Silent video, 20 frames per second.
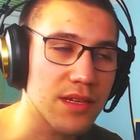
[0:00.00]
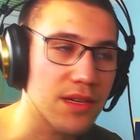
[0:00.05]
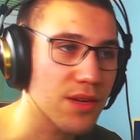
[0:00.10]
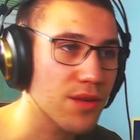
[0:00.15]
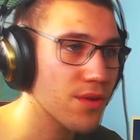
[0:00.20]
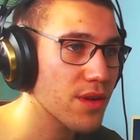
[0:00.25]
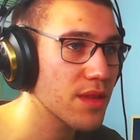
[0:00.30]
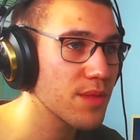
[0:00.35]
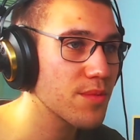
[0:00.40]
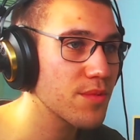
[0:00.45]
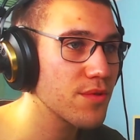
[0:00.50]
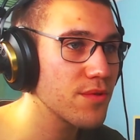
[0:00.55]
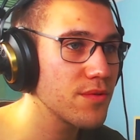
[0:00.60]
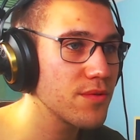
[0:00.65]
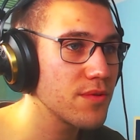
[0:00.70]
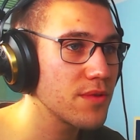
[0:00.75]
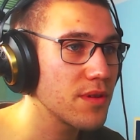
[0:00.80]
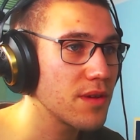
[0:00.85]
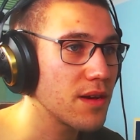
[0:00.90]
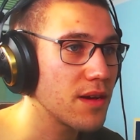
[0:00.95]

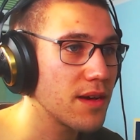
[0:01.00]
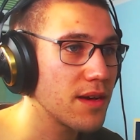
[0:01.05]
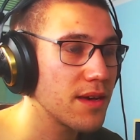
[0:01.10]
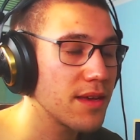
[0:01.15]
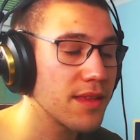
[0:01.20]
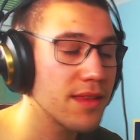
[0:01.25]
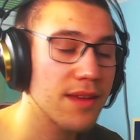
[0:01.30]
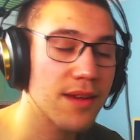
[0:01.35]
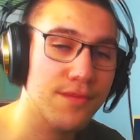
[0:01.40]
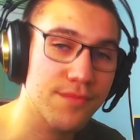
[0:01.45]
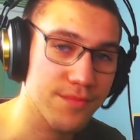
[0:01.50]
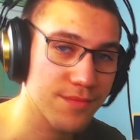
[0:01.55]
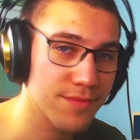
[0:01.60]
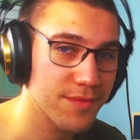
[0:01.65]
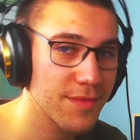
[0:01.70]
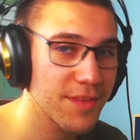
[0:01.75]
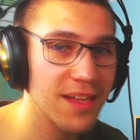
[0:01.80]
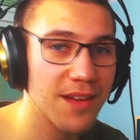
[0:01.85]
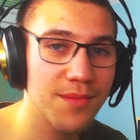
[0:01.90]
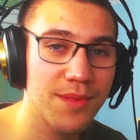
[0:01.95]
Incredible. And
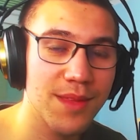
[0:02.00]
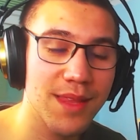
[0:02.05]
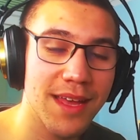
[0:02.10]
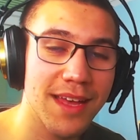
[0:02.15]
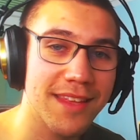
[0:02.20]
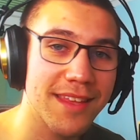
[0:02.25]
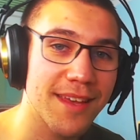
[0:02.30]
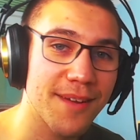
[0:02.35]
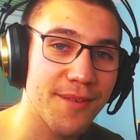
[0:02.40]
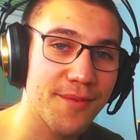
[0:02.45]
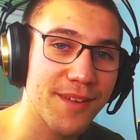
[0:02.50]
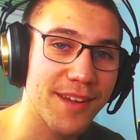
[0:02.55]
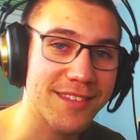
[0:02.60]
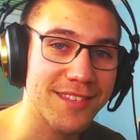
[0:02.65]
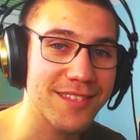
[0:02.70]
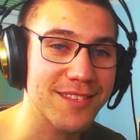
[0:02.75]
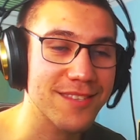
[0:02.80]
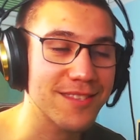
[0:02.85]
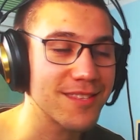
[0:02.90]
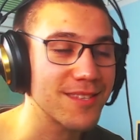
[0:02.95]
I'm glad that I
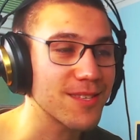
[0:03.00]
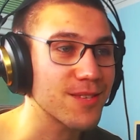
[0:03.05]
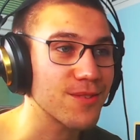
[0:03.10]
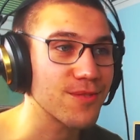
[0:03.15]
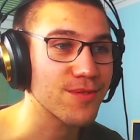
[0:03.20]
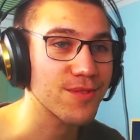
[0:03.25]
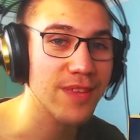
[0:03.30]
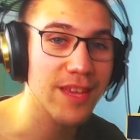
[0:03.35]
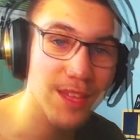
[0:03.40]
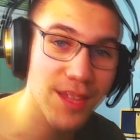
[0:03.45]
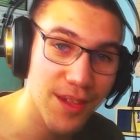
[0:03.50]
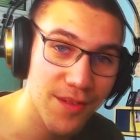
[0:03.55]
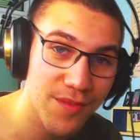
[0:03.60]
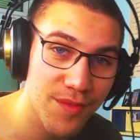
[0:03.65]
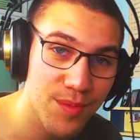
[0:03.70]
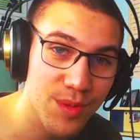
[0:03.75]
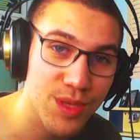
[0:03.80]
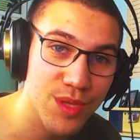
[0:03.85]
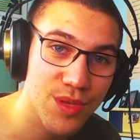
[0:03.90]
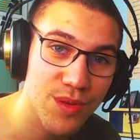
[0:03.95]
reacted to this. So thank you
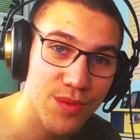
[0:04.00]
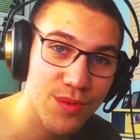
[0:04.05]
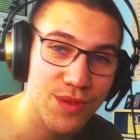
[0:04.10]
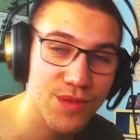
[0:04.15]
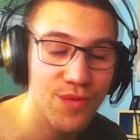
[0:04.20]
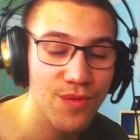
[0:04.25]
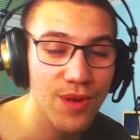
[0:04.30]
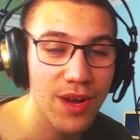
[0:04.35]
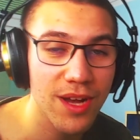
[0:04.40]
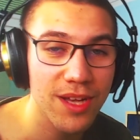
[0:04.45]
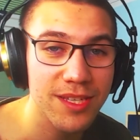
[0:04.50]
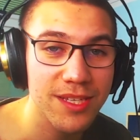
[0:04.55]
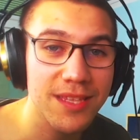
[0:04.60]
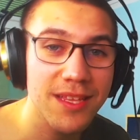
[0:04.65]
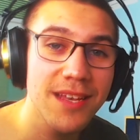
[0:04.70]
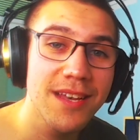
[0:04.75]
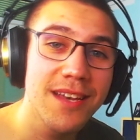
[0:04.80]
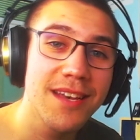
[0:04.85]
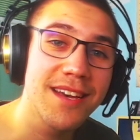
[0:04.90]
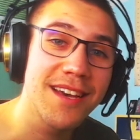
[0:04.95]
everybody so much for
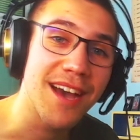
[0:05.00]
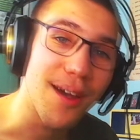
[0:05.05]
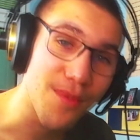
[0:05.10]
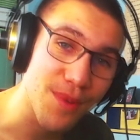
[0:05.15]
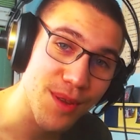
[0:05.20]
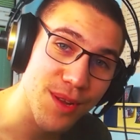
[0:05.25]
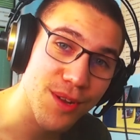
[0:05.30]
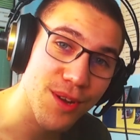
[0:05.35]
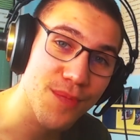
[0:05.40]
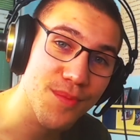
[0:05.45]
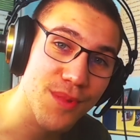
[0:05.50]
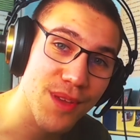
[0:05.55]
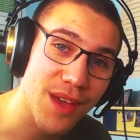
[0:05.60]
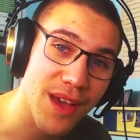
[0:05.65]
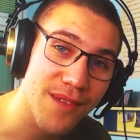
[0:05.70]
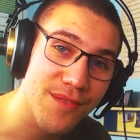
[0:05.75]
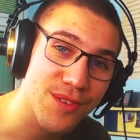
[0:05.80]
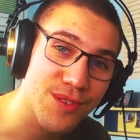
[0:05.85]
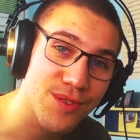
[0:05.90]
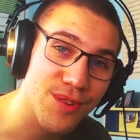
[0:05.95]
watching. I really hope you
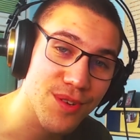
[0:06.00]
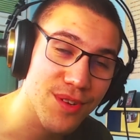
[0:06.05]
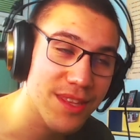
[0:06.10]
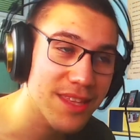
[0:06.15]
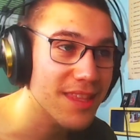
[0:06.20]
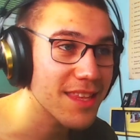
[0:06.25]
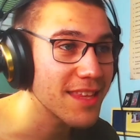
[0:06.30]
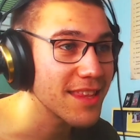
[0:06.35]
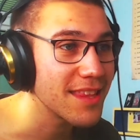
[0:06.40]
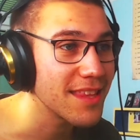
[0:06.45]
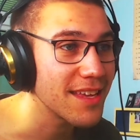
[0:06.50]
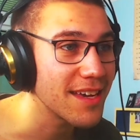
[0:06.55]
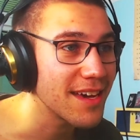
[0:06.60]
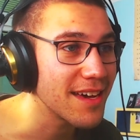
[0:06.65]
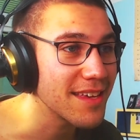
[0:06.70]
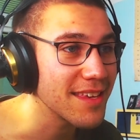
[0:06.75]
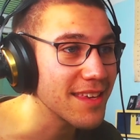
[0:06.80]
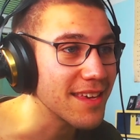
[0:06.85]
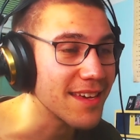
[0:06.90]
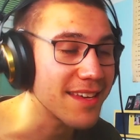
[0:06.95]
have enjoyed it. And
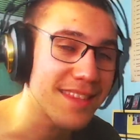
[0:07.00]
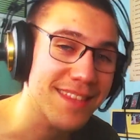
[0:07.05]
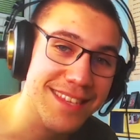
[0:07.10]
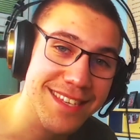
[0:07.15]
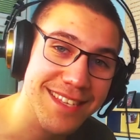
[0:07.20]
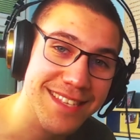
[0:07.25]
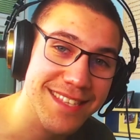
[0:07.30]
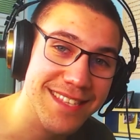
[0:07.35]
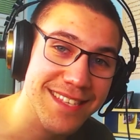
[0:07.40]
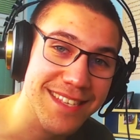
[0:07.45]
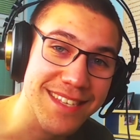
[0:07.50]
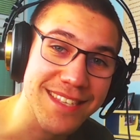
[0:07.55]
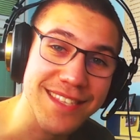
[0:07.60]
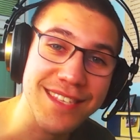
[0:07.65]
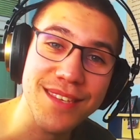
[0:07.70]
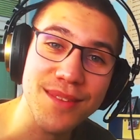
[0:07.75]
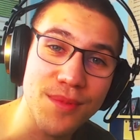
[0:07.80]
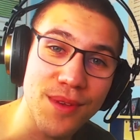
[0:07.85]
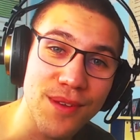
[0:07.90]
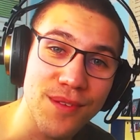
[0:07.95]
yeah, this
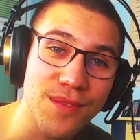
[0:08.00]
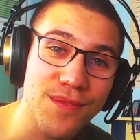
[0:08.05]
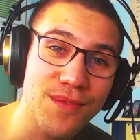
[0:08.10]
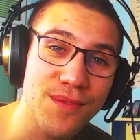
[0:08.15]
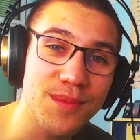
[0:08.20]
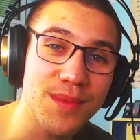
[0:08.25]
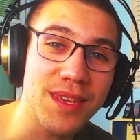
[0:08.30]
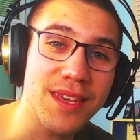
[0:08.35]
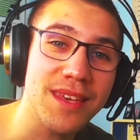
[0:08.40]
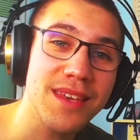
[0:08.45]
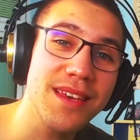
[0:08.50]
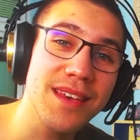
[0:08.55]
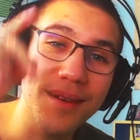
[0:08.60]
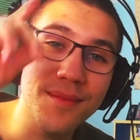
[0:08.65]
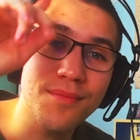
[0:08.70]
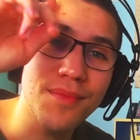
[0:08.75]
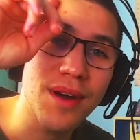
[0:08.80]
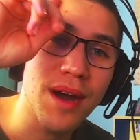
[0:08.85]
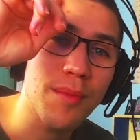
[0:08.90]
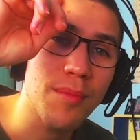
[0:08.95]
is going to be it for me.
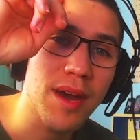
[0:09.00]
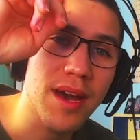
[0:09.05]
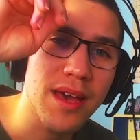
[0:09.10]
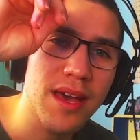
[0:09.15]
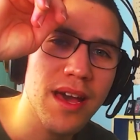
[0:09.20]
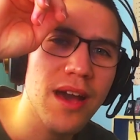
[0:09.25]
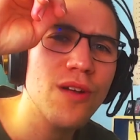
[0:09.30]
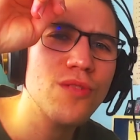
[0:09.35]
Bye bye.